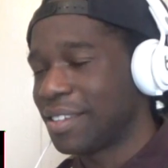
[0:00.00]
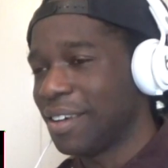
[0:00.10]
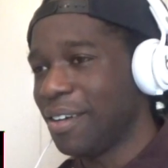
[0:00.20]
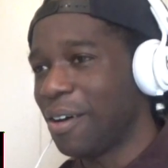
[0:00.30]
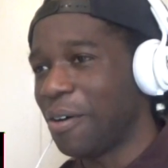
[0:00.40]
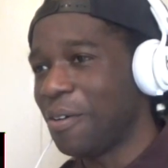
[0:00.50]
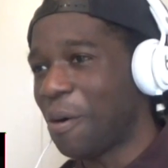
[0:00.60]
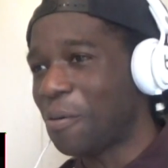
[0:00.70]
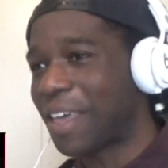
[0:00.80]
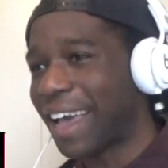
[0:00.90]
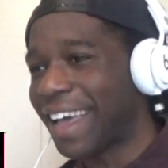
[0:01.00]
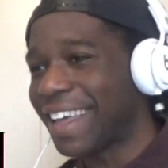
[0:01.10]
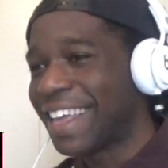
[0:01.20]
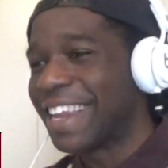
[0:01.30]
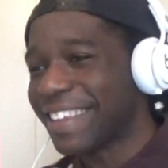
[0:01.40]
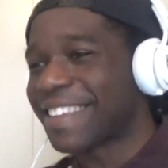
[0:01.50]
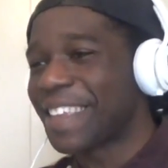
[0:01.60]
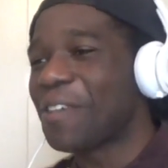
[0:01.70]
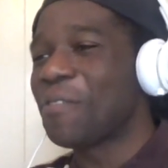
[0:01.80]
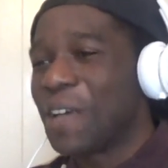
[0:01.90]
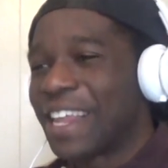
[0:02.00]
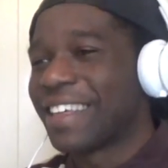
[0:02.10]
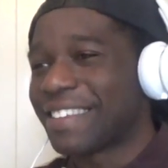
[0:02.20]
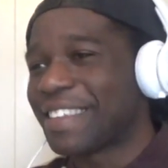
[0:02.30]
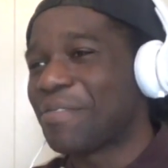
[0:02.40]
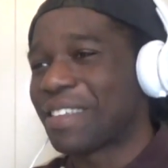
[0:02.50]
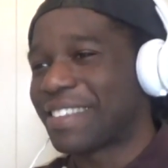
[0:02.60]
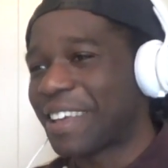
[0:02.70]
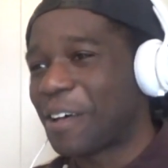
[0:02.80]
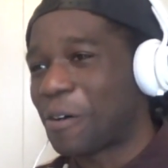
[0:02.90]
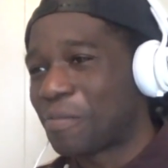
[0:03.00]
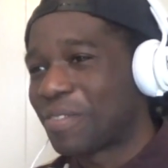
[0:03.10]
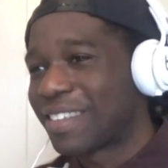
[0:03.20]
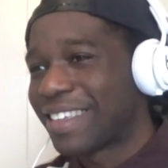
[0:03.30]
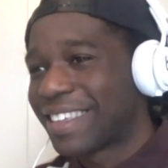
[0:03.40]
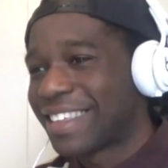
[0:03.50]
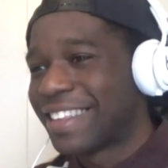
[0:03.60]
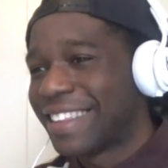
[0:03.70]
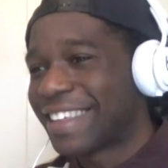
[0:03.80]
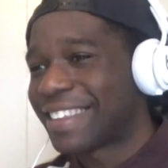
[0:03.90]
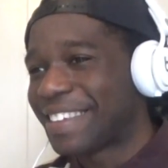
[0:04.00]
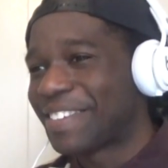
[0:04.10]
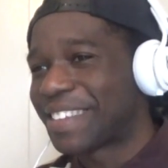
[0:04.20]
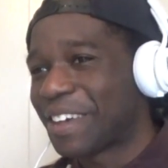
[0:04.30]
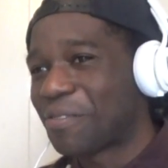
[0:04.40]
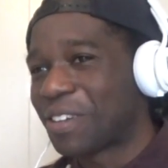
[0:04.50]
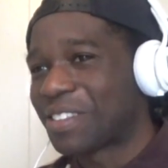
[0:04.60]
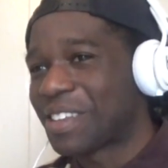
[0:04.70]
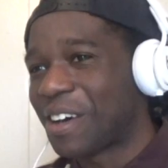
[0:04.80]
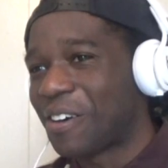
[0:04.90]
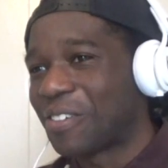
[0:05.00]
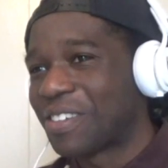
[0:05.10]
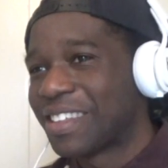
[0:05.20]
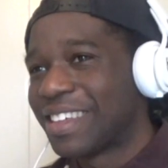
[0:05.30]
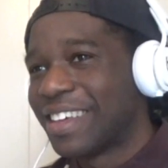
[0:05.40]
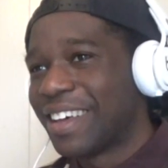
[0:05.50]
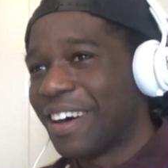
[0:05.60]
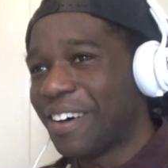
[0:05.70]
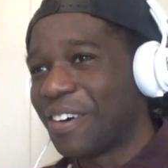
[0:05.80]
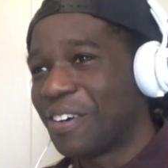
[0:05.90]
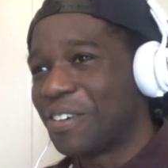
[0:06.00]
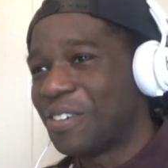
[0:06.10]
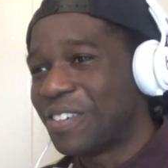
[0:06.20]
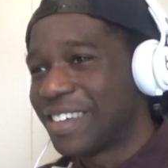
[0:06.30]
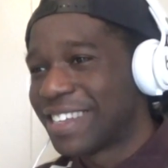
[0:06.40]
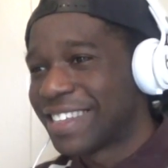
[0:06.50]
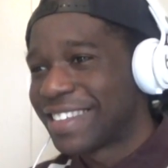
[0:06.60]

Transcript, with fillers: Uh oh, okay. Let's see let's see what's up. Let's see what's up real talk. Uh oh.